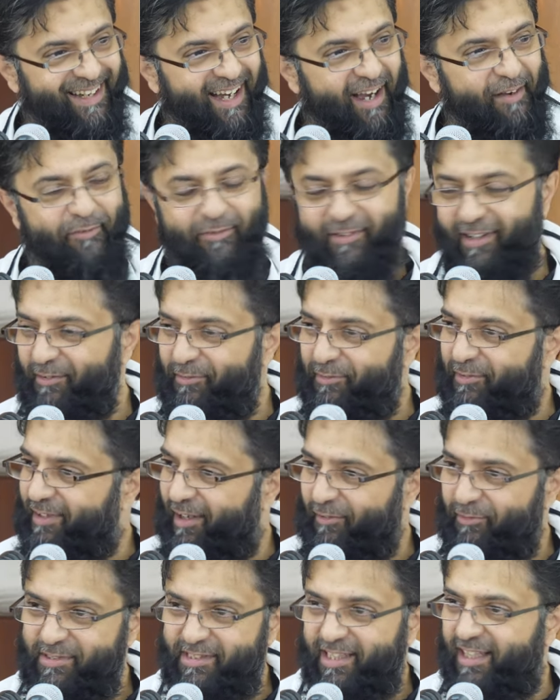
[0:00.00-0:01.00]
I've, I've,
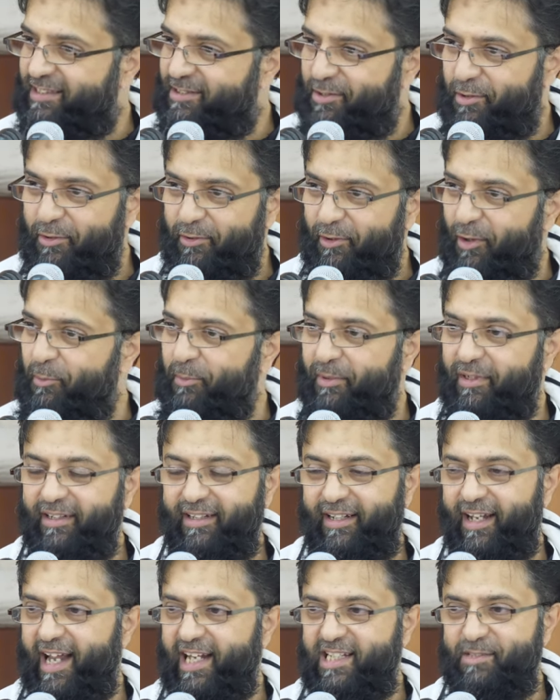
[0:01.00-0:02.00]
I've searched so
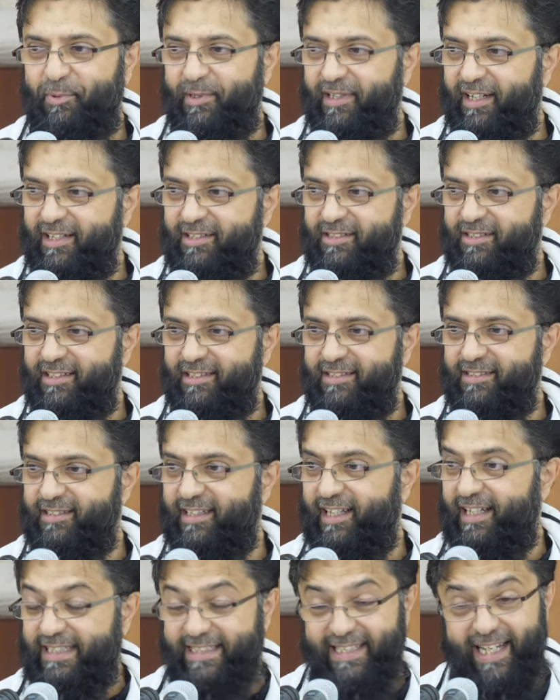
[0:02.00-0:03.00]
many explanations
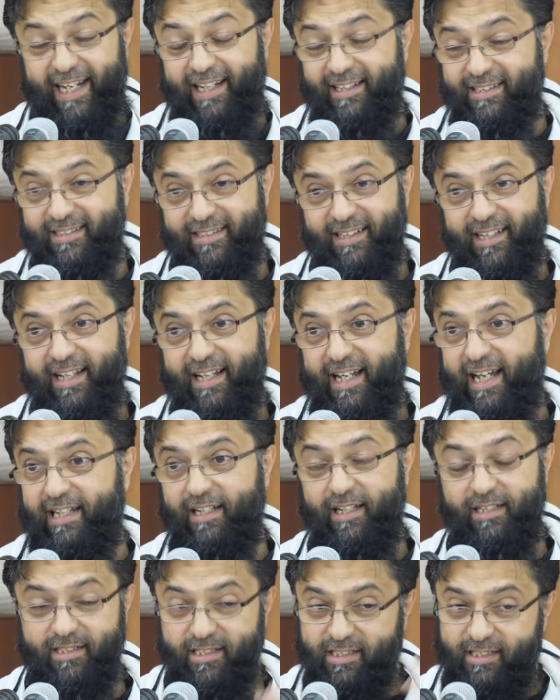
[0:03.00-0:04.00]
and texts and
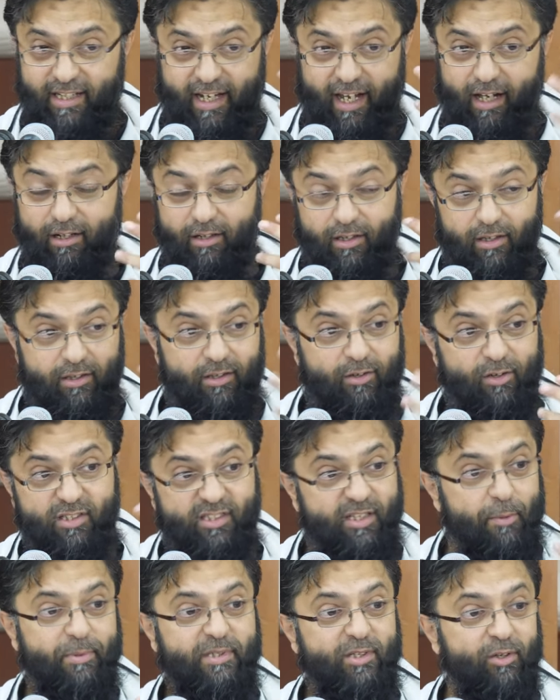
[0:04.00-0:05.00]
I just can't
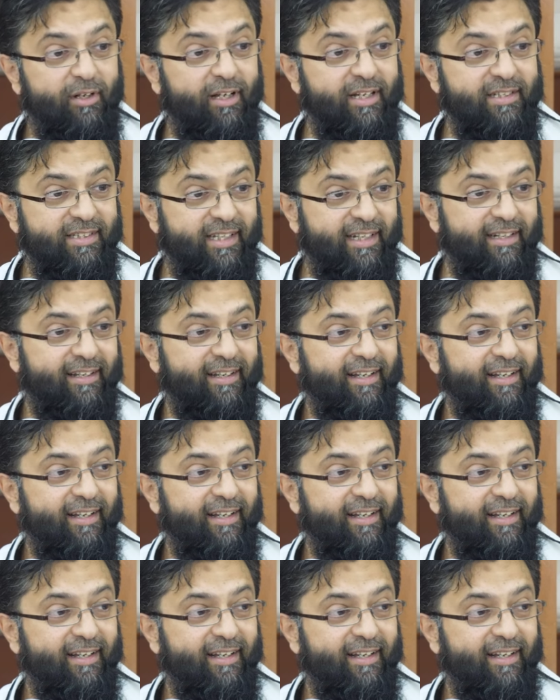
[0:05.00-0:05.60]
conceptualize it.